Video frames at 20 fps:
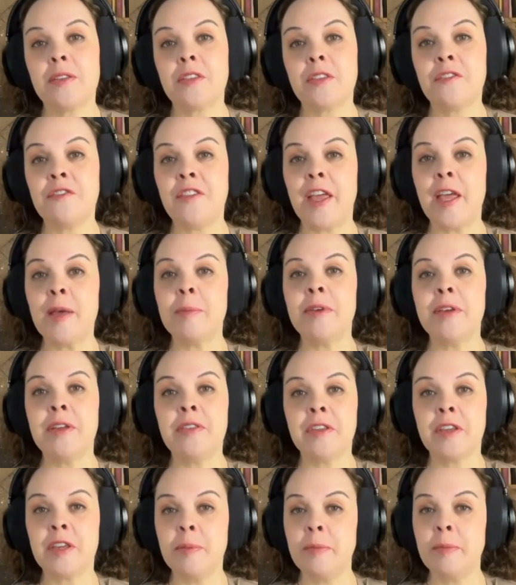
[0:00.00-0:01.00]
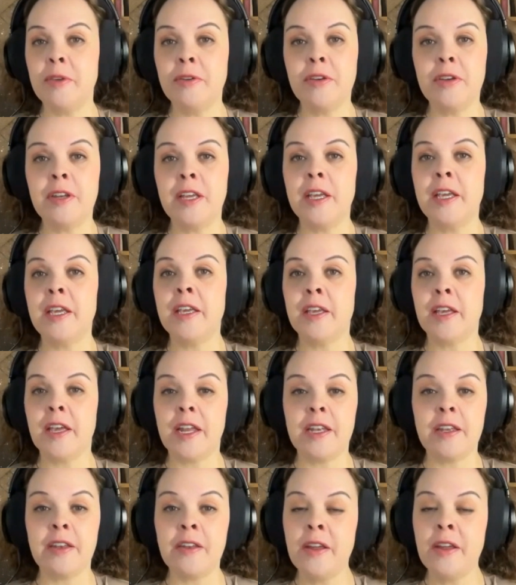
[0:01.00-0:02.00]
the family and the community
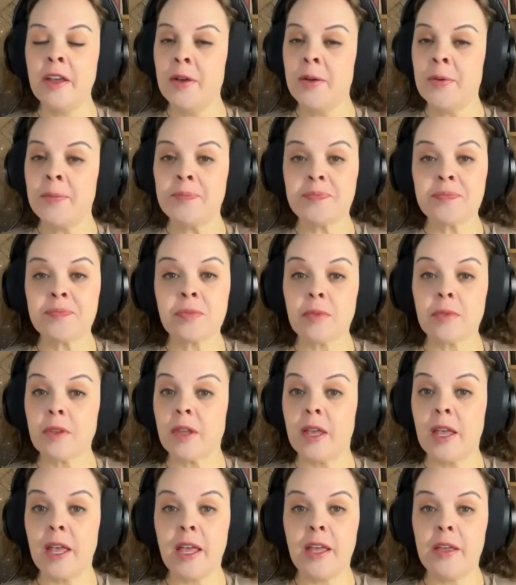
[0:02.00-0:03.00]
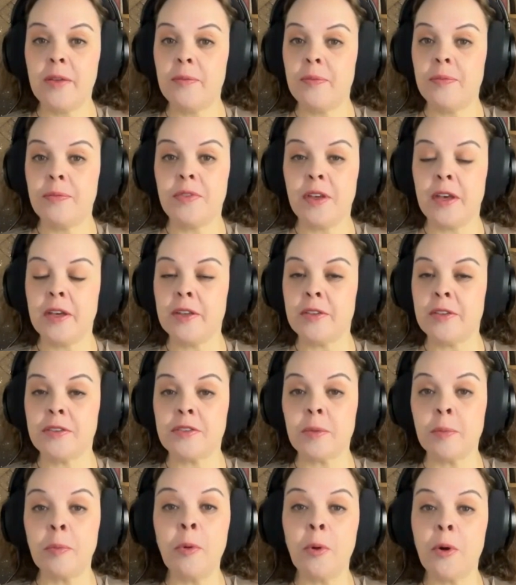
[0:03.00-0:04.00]
and the
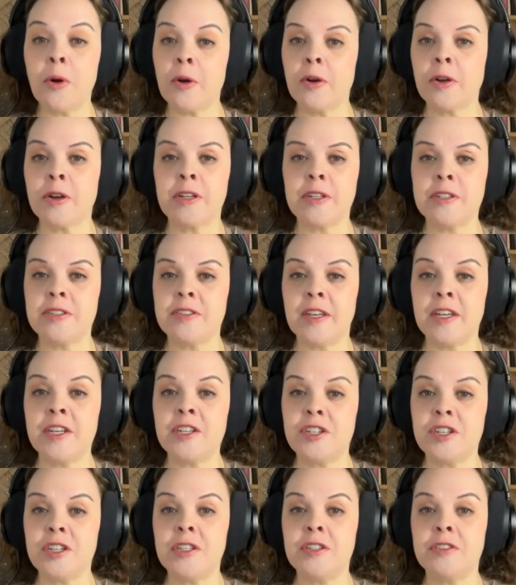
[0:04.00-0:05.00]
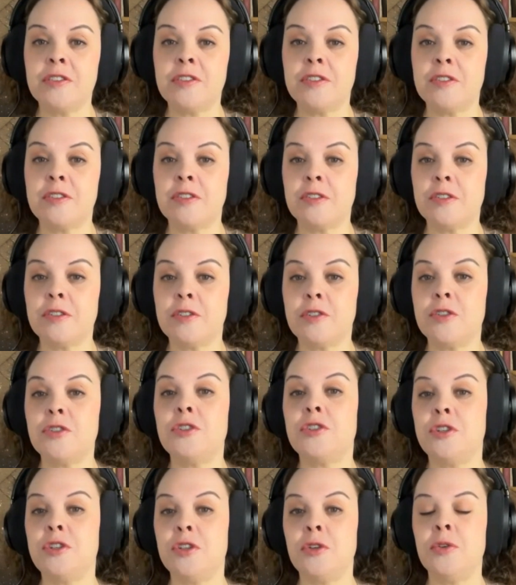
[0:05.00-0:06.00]
support organizations
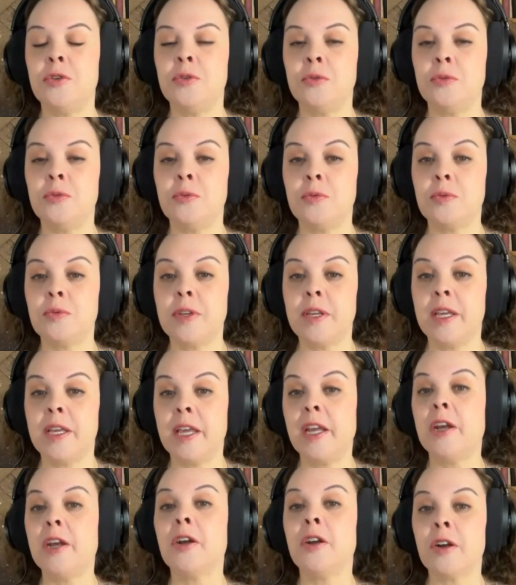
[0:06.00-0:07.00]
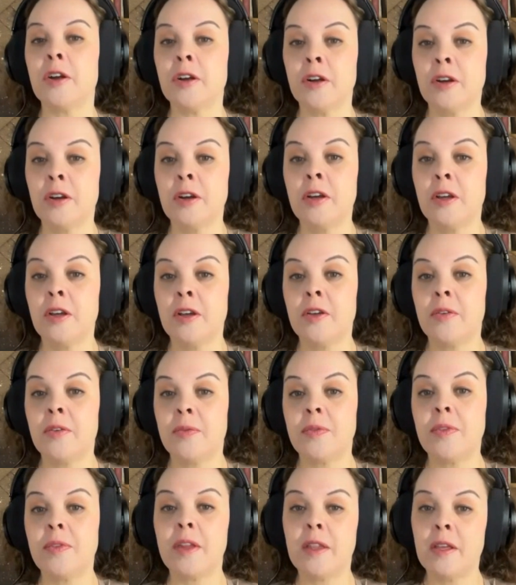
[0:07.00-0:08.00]
to hear
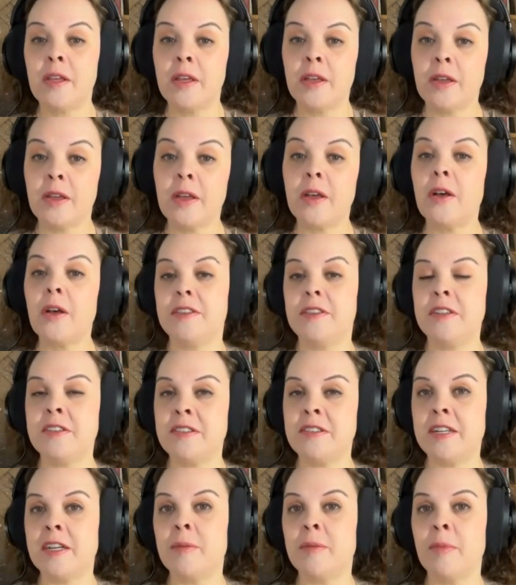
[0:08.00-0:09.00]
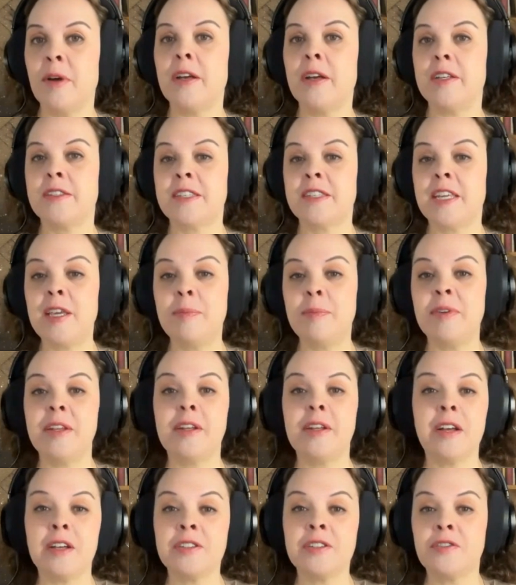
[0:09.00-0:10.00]
this stigma is keeping
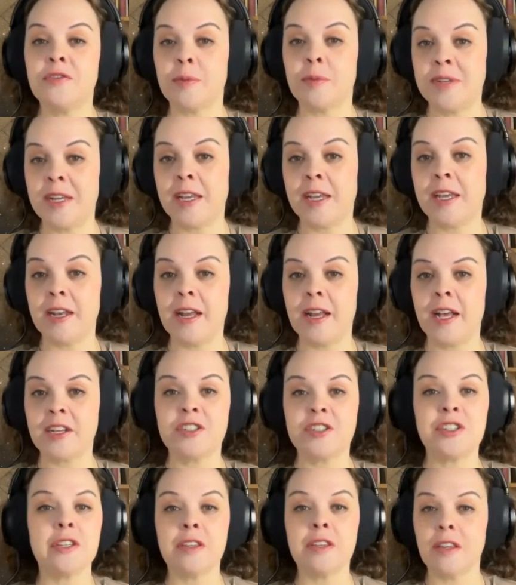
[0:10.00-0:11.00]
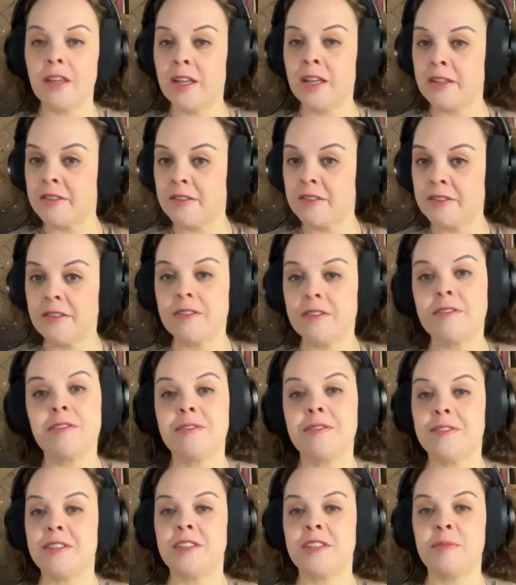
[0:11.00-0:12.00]
us from taking action. Let's
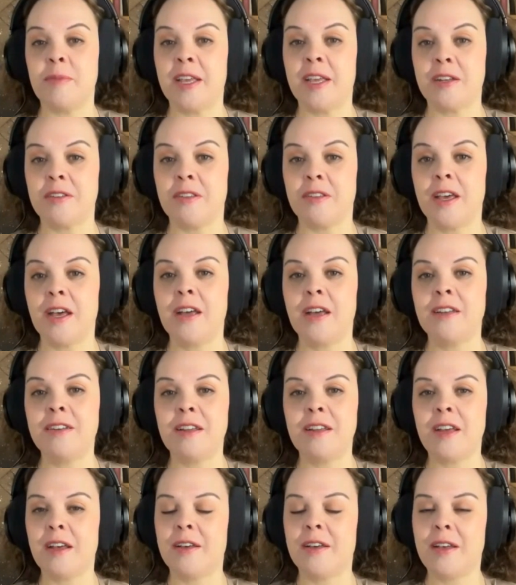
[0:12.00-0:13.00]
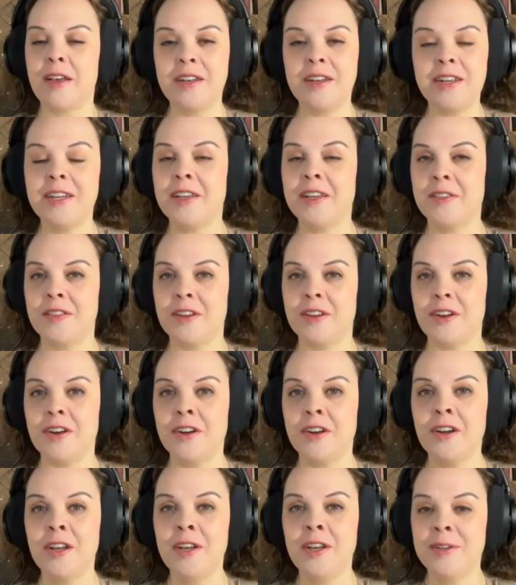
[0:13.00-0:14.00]
dismantle that. How do you get there?